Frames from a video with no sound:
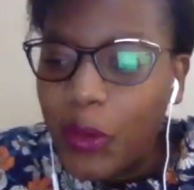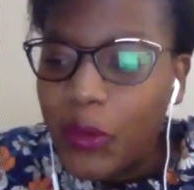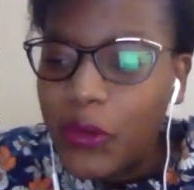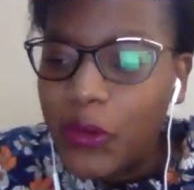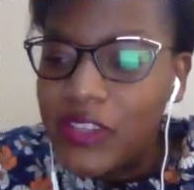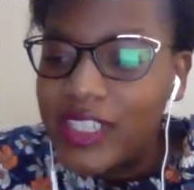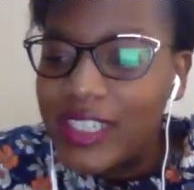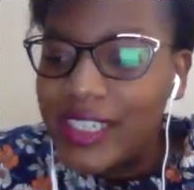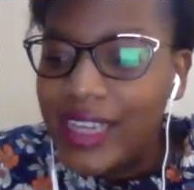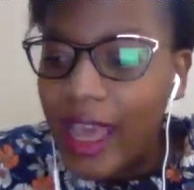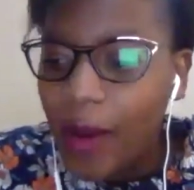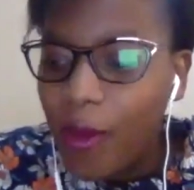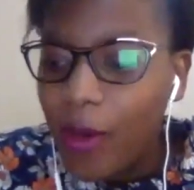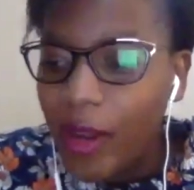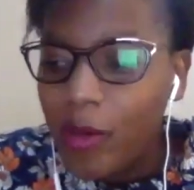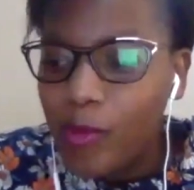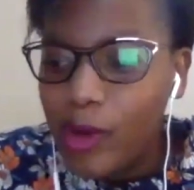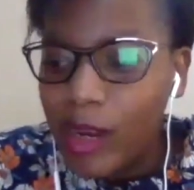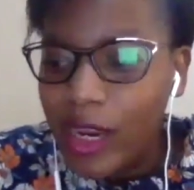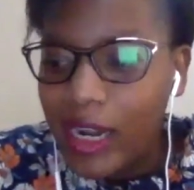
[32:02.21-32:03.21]
though, because
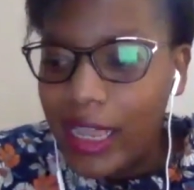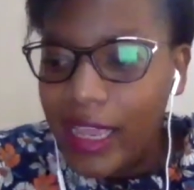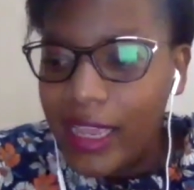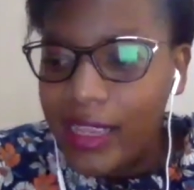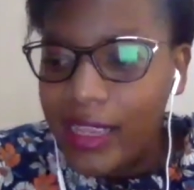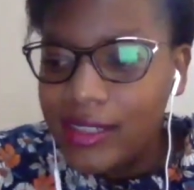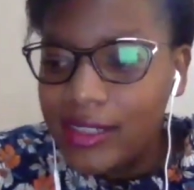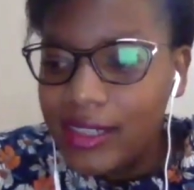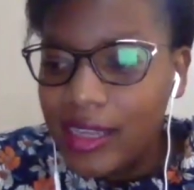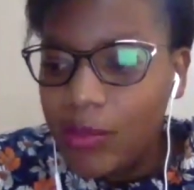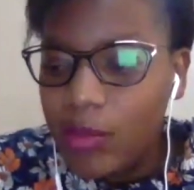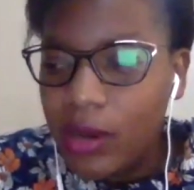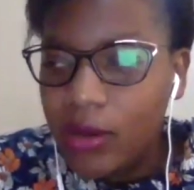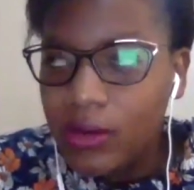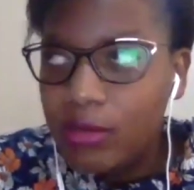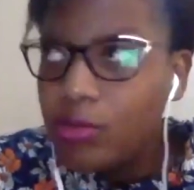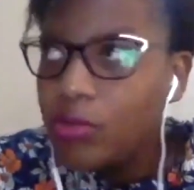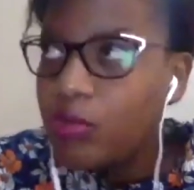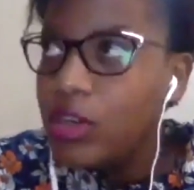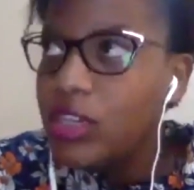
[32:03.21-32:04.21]
now I realized
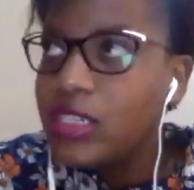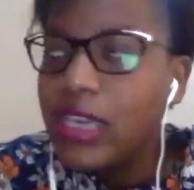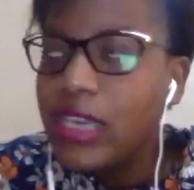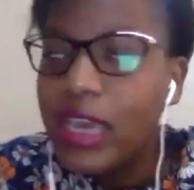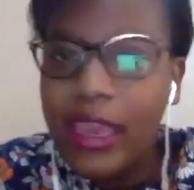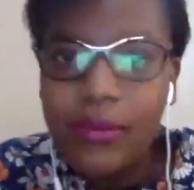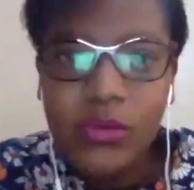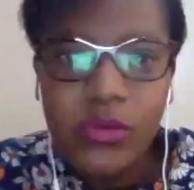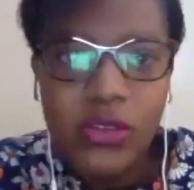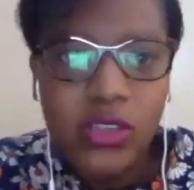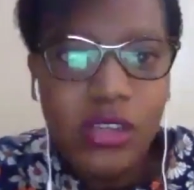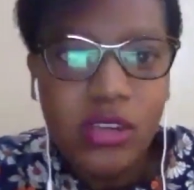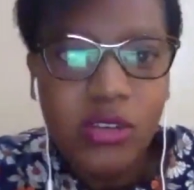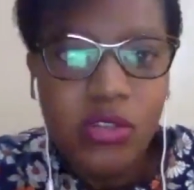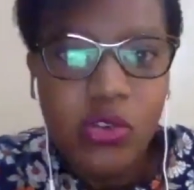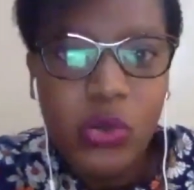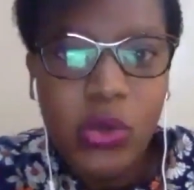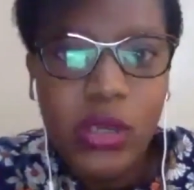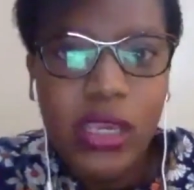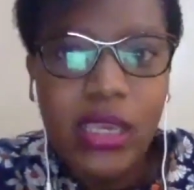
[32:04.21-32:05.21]
about 3 times
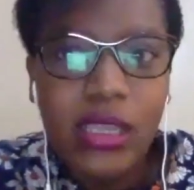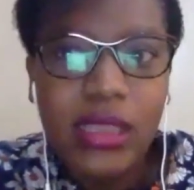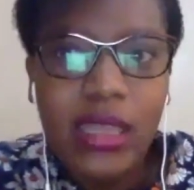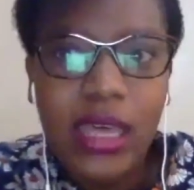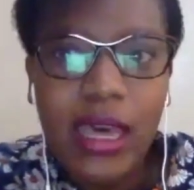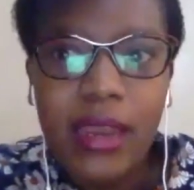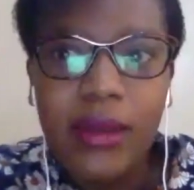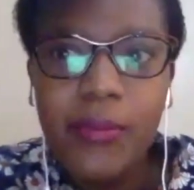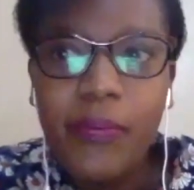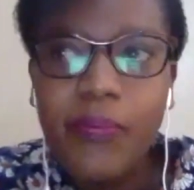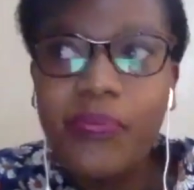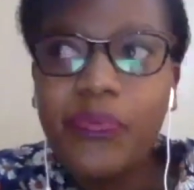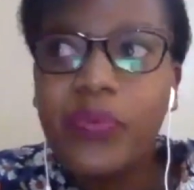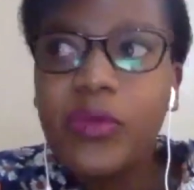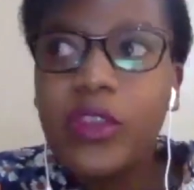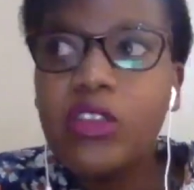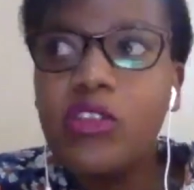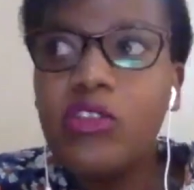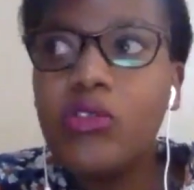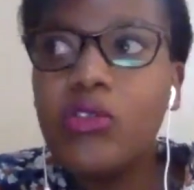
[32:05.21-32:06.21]
in doing that,
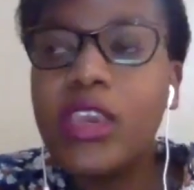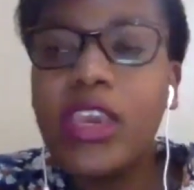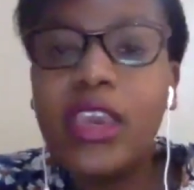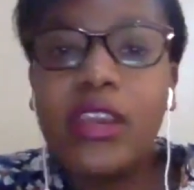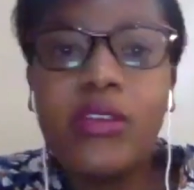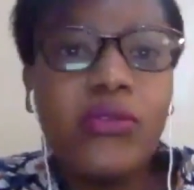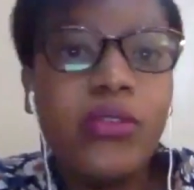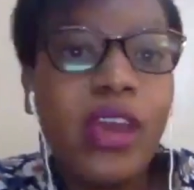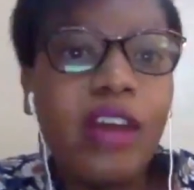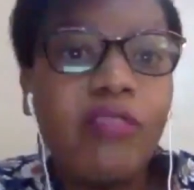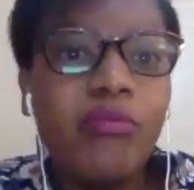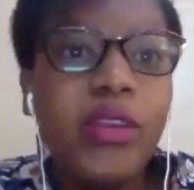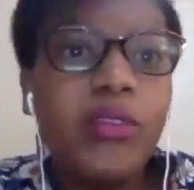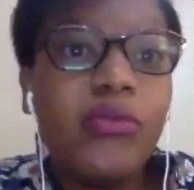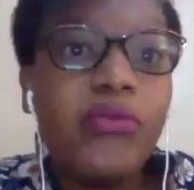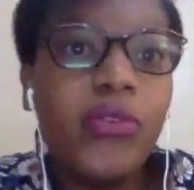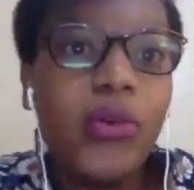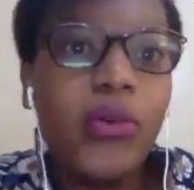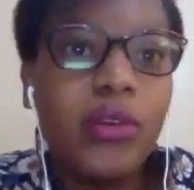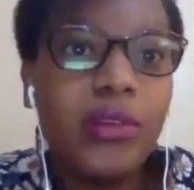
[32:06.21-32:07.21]
I've
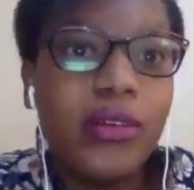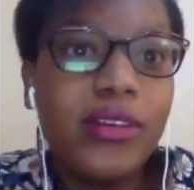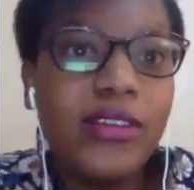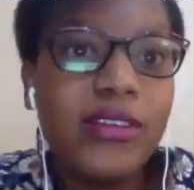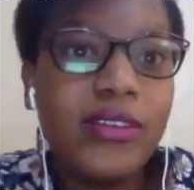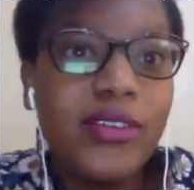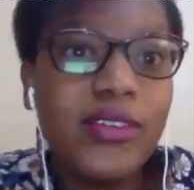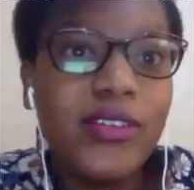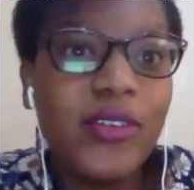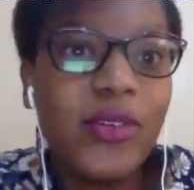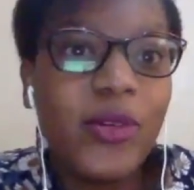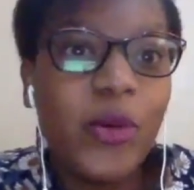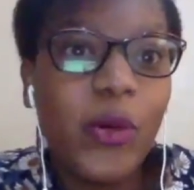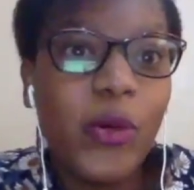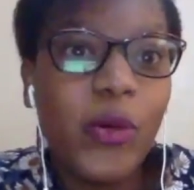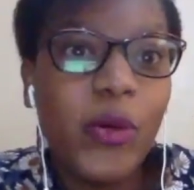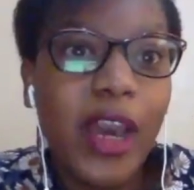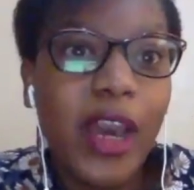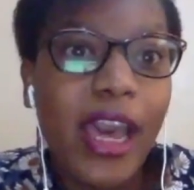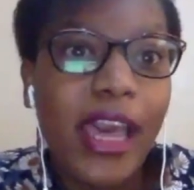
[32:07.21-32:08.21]
been followed,
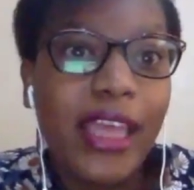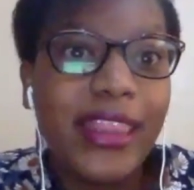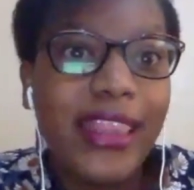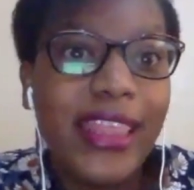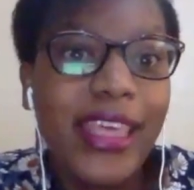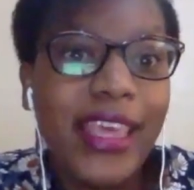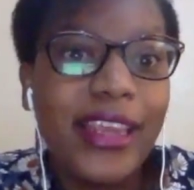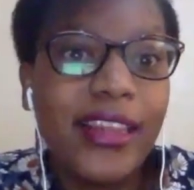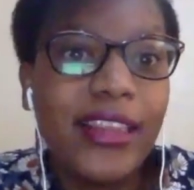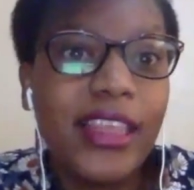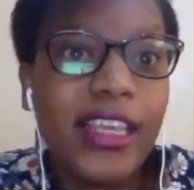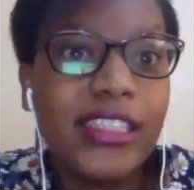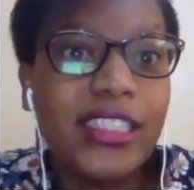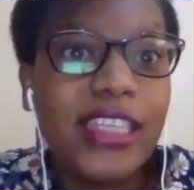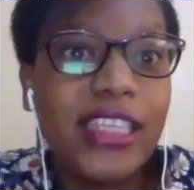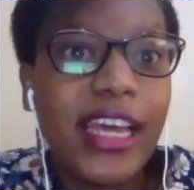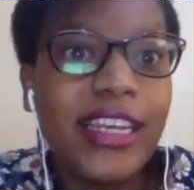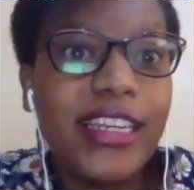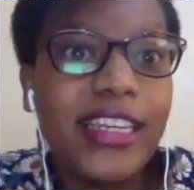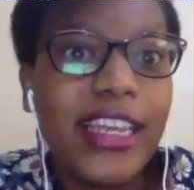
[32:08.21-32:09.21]
and then
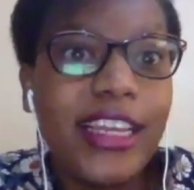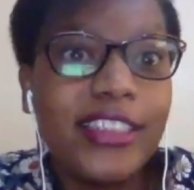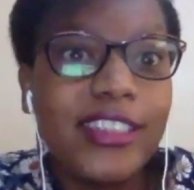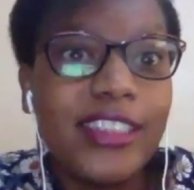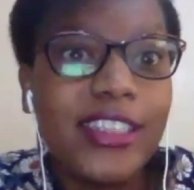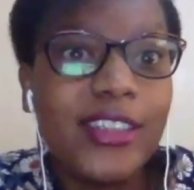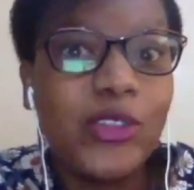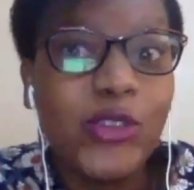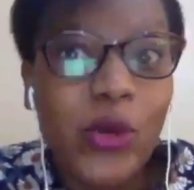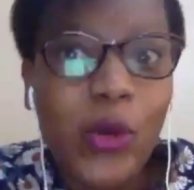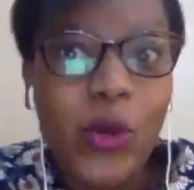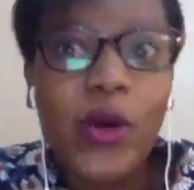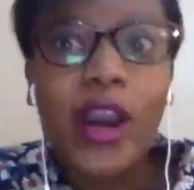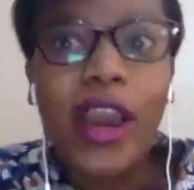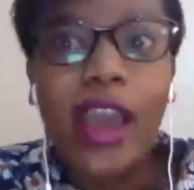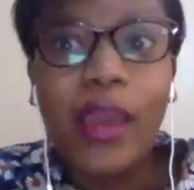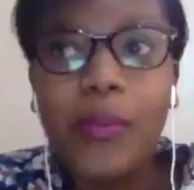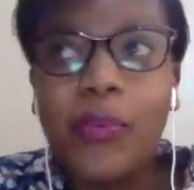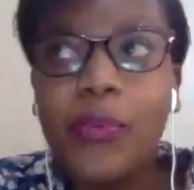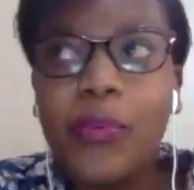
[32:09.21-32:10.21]
there's that danger.
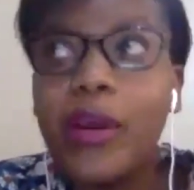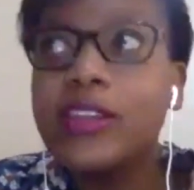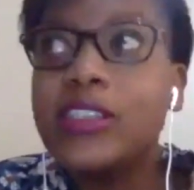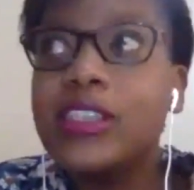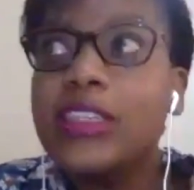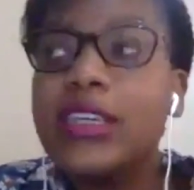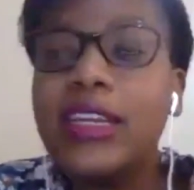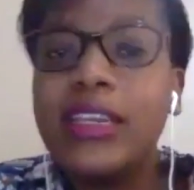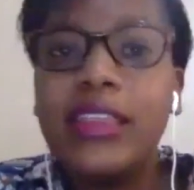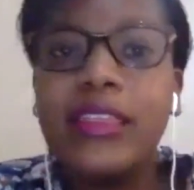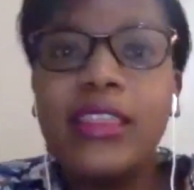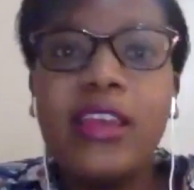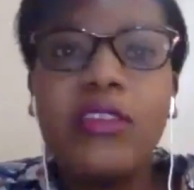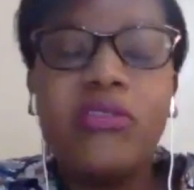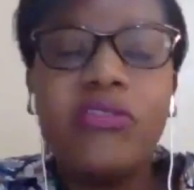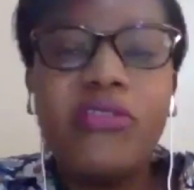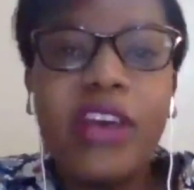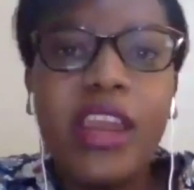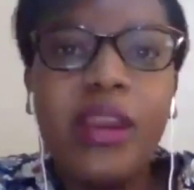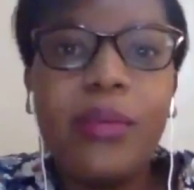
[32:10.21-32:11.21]
So I practically
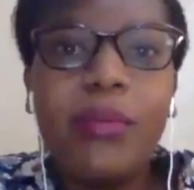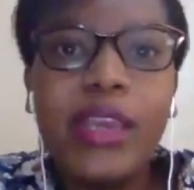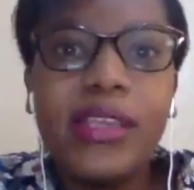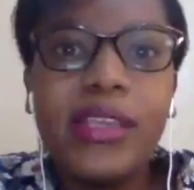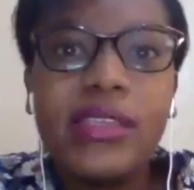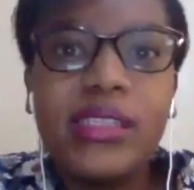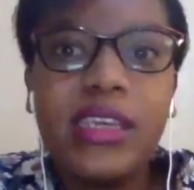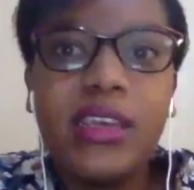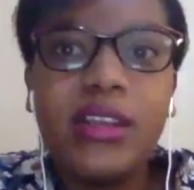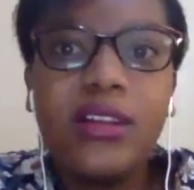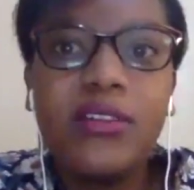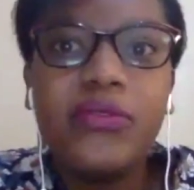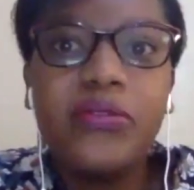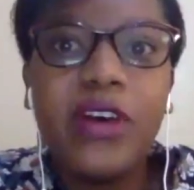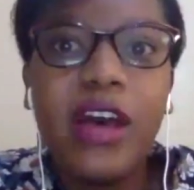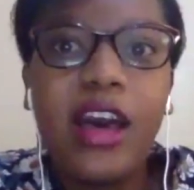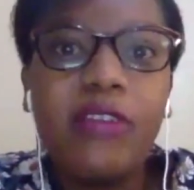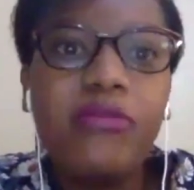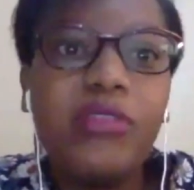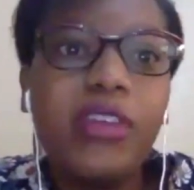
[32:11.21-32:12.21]
then find myself
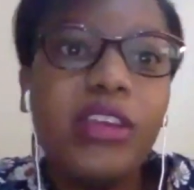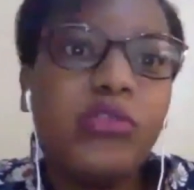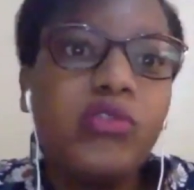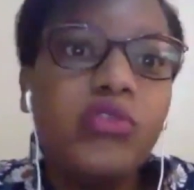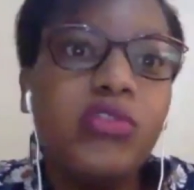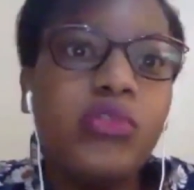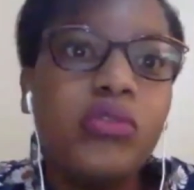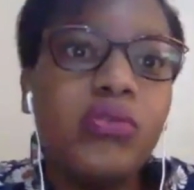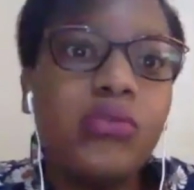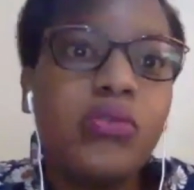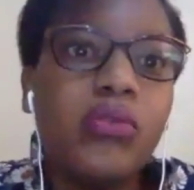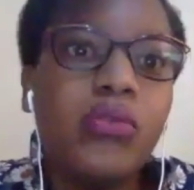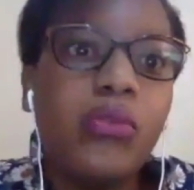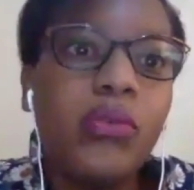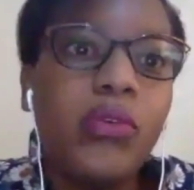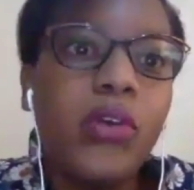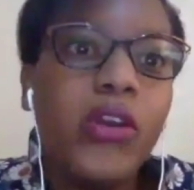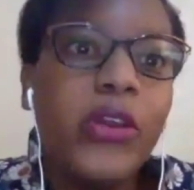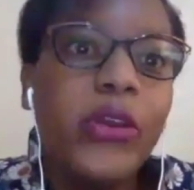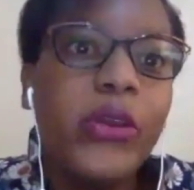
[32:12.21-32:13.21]
having
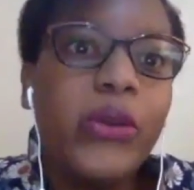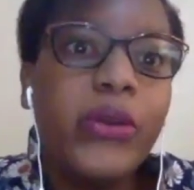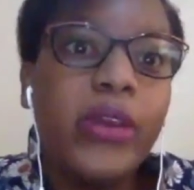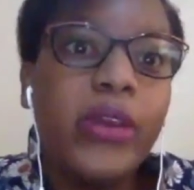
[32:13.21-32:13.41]
to,